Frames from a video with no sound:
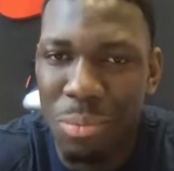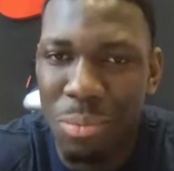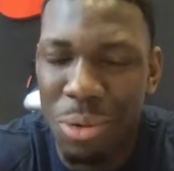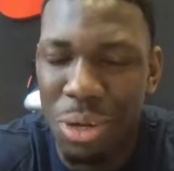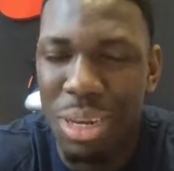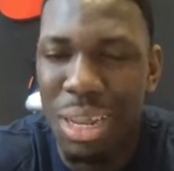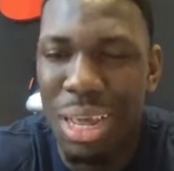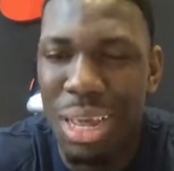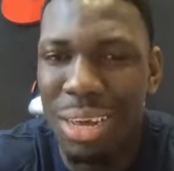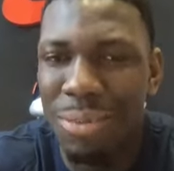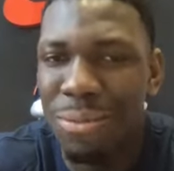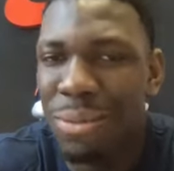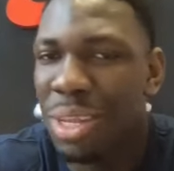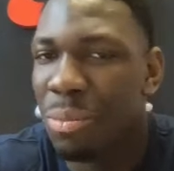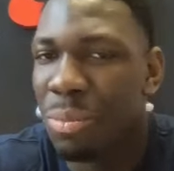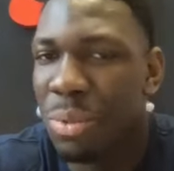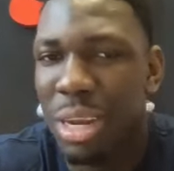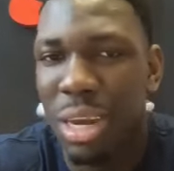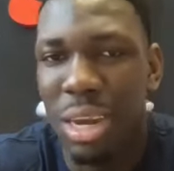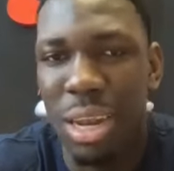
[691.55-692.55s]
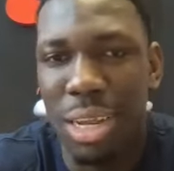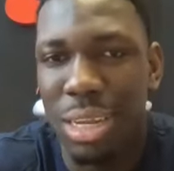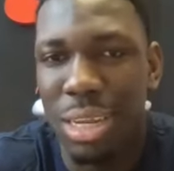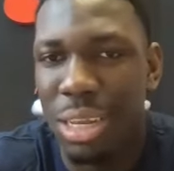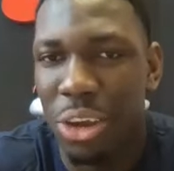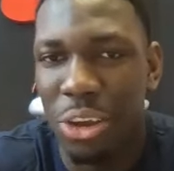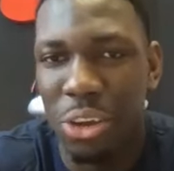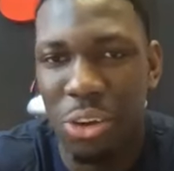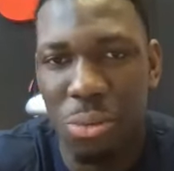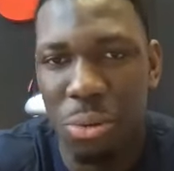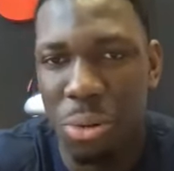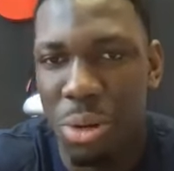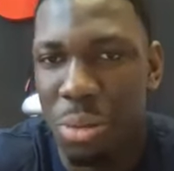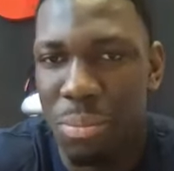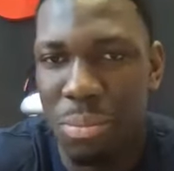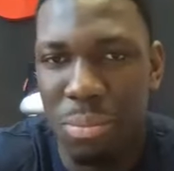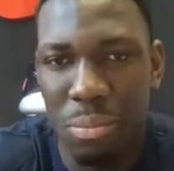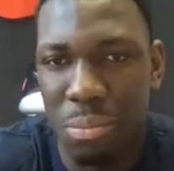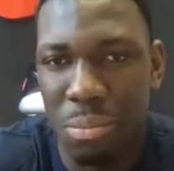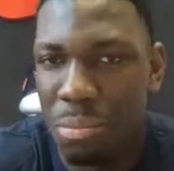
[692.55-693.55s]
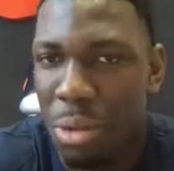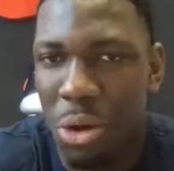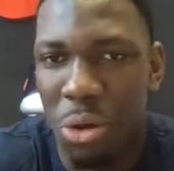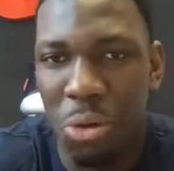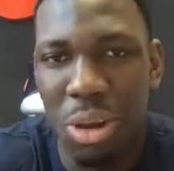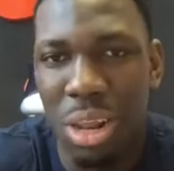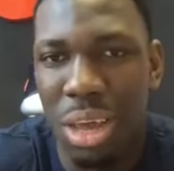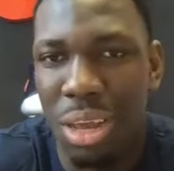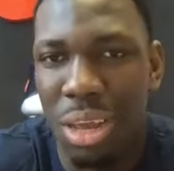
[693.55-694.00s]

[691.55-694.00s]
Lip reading: but I definitely played a lot of soccer growing up my whole life.